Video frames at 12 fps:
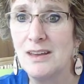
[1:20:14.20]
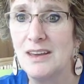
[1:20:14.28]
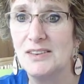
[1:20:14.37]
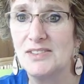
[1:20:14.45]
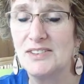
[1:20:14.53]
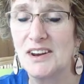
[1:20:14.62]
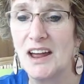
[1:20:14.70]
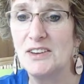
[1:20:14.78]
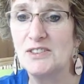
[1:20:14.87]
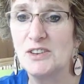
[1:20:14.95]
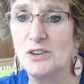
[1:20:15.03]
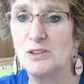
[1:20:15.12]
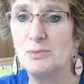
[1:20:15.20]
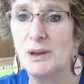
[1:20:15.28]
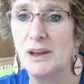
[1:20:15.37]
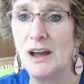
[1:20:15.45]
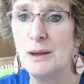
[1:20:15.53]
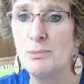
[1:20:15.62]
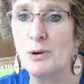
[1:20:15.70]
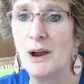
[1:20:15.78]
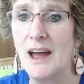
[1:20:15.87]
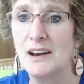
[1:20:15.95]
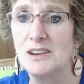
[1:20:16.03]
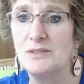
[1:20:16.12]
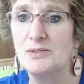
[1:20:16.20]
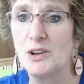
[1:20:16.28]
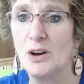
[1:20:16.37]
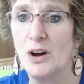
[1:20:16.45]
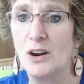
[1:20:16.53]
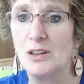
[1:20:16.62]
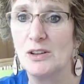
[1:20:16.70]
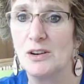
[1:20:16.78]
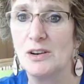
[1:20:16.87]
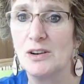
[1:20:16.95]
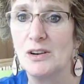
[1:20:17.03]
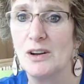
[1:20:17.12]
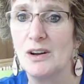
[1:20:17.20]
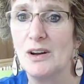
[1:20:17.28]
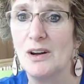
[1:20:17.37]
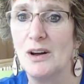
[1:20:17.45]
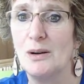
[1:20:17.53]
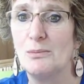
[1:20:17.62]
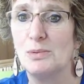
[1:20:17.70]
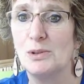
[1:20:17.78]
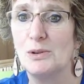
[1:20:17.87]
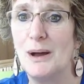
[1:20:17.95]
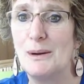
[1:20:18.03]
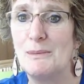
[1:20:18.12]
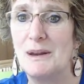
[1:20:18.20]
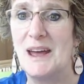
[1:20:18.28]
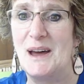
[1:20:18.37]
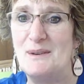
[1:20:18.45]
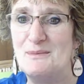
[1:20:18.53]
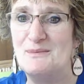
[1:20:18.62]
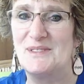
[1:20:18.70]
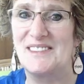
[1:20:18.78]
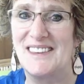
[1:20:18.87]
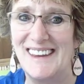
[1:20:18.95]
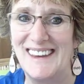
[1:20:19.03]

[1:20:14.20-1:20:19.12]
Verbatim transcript: His style is going to be hyperactive toddler on blue M&Ms.